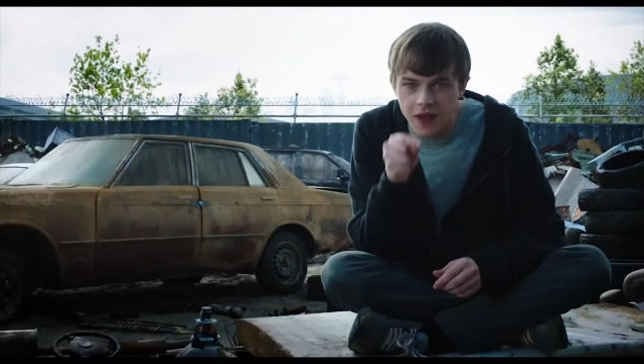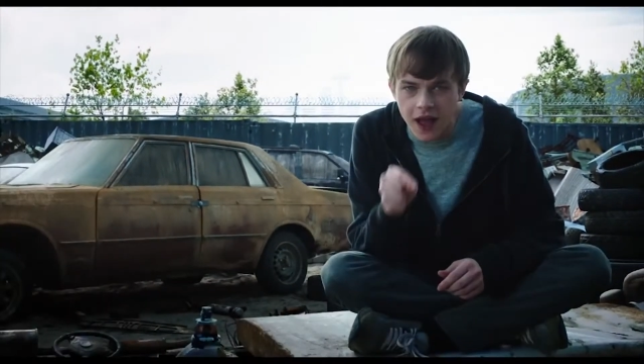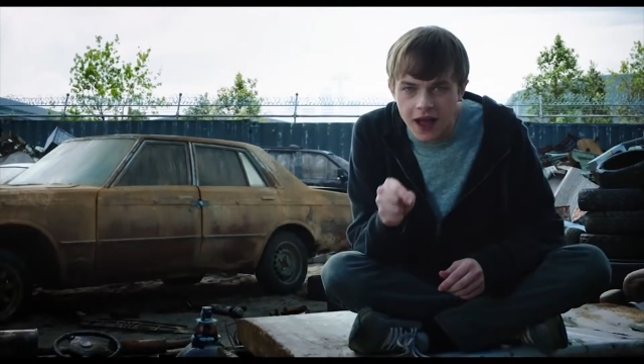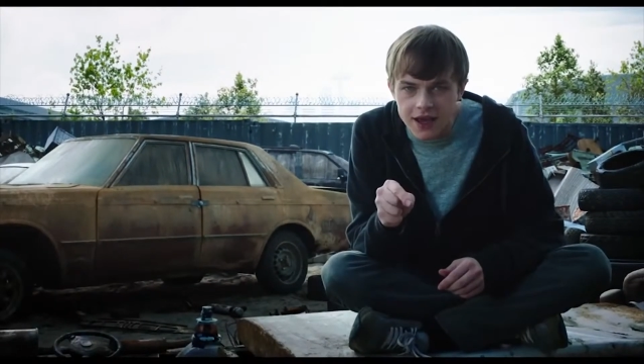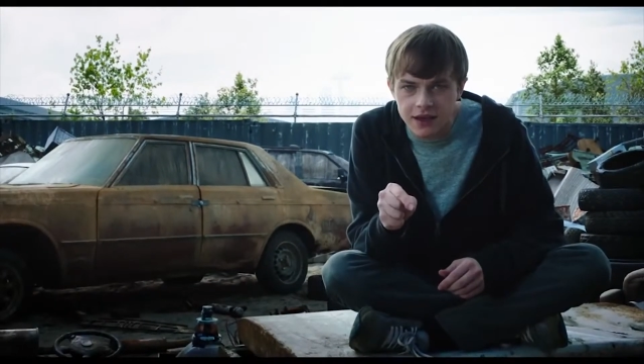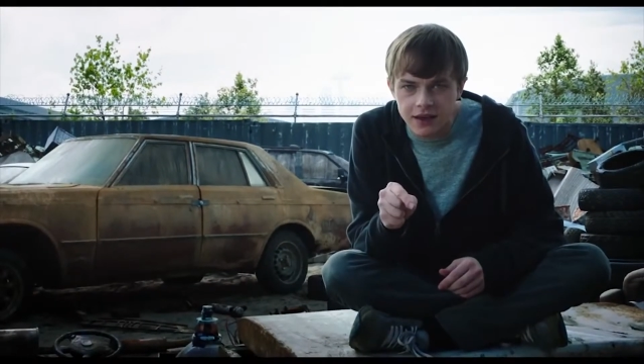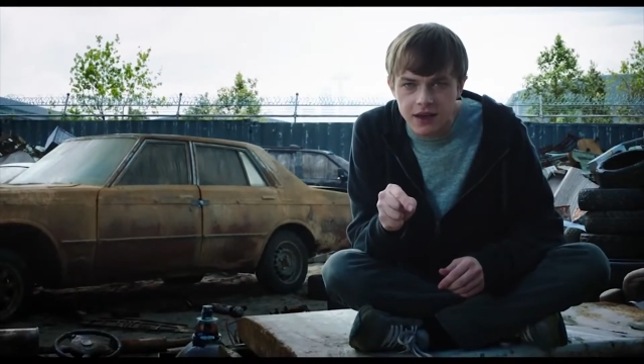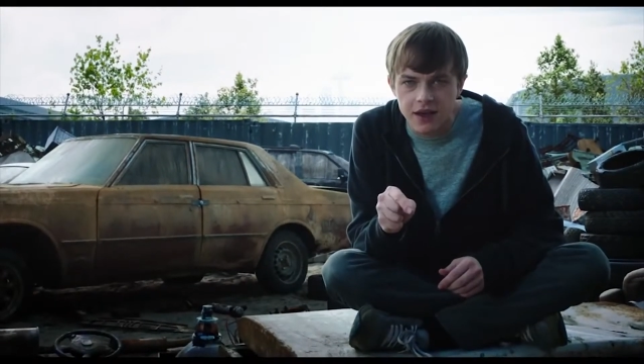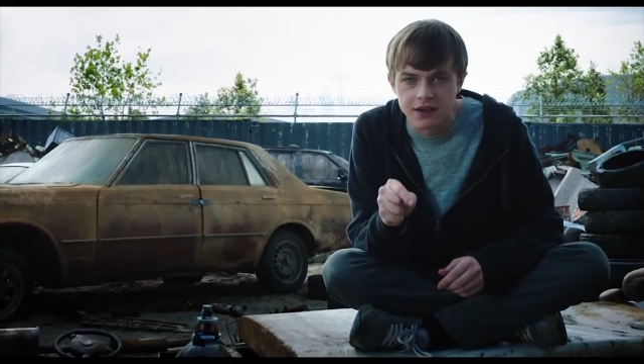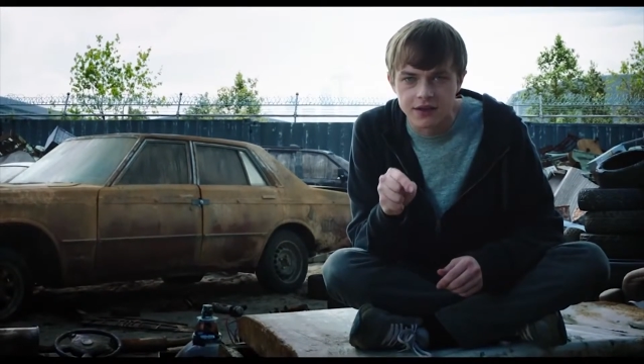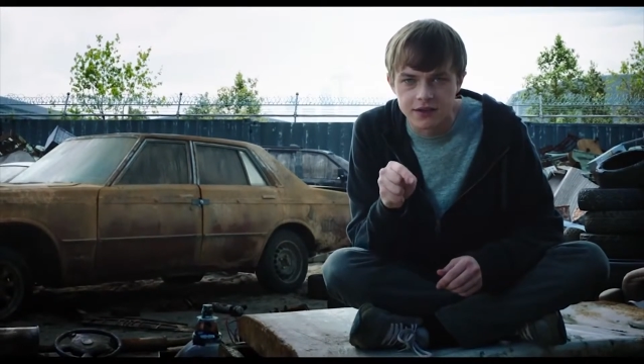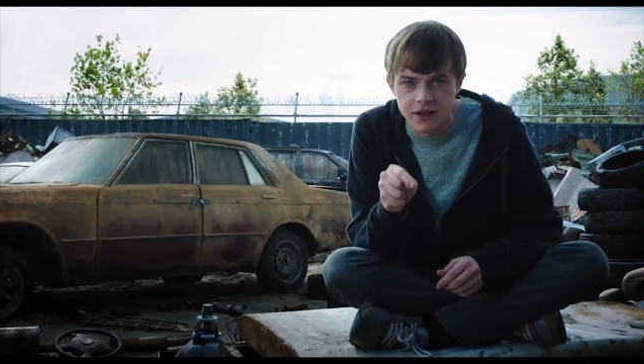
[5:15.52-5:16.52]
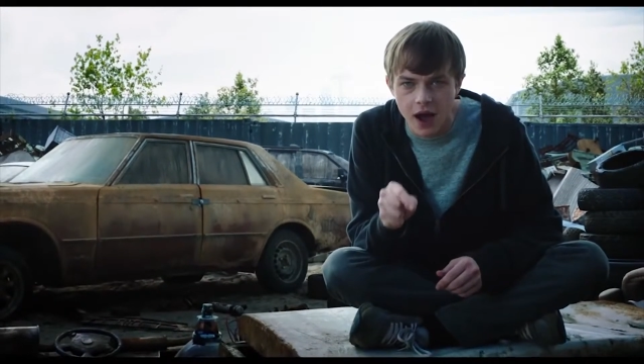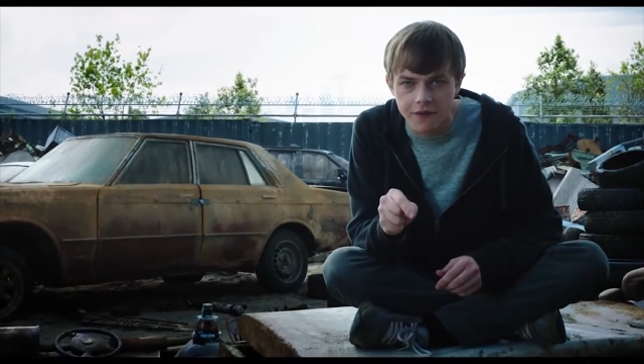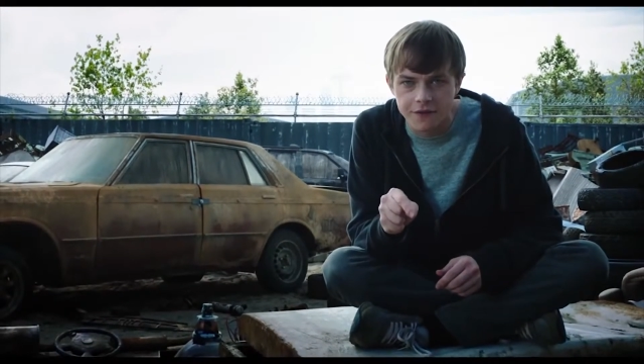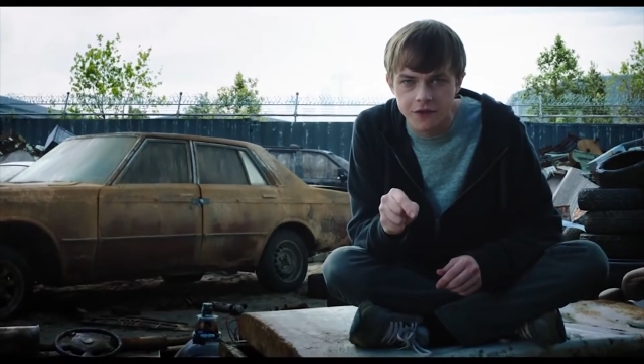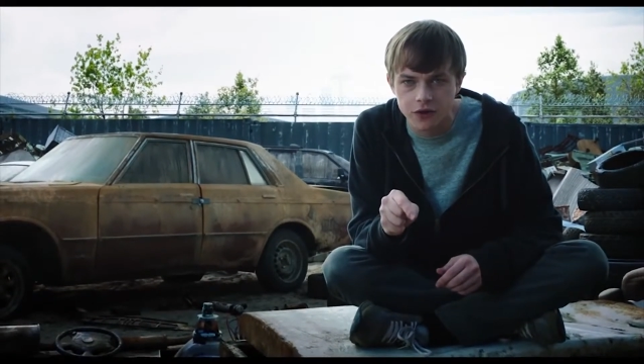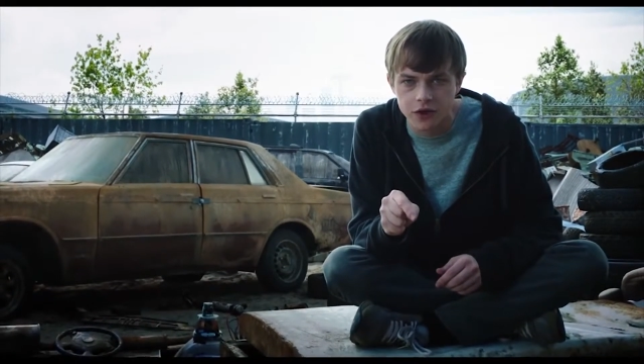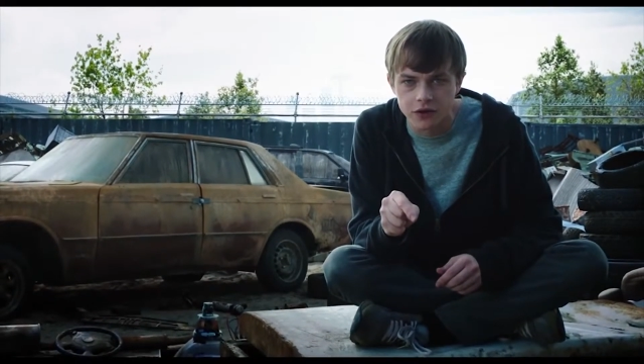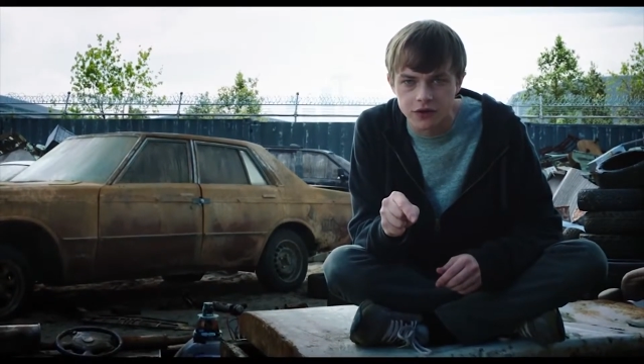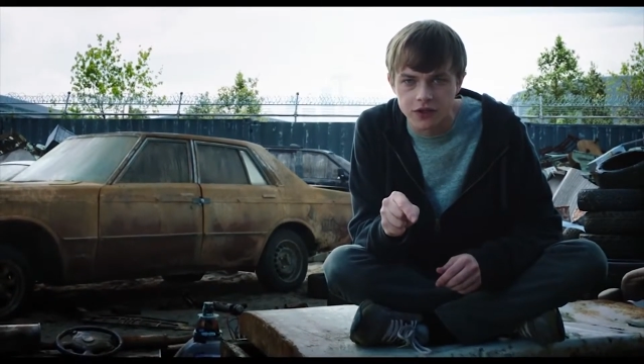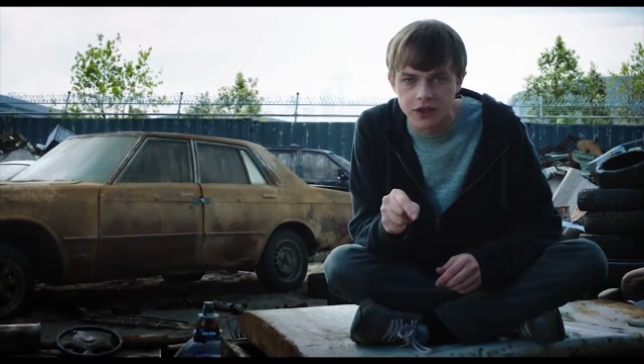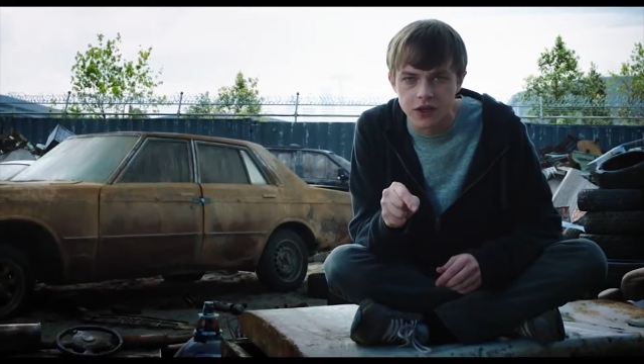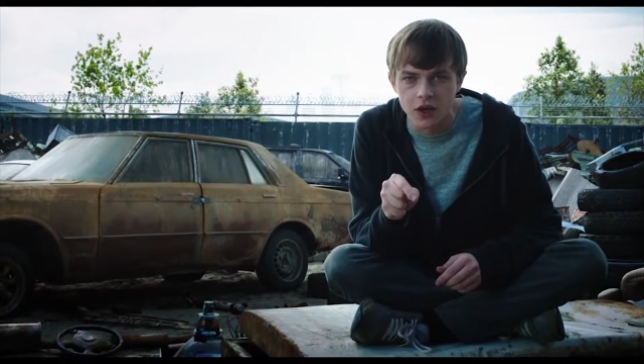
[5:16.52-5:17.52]
A lion does not feel
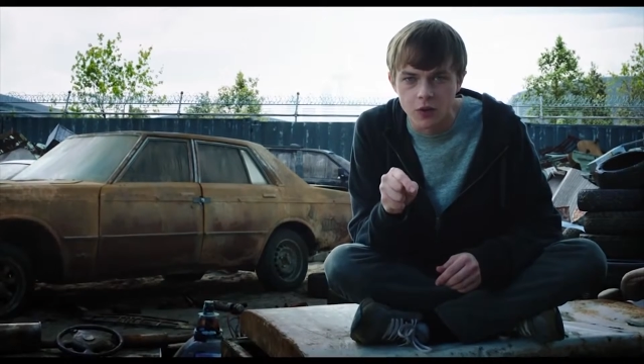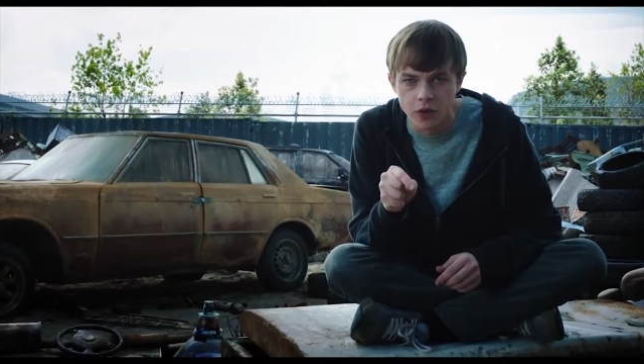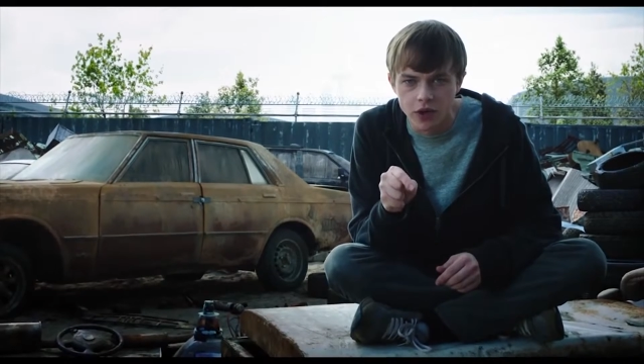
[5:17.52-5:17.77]
guilty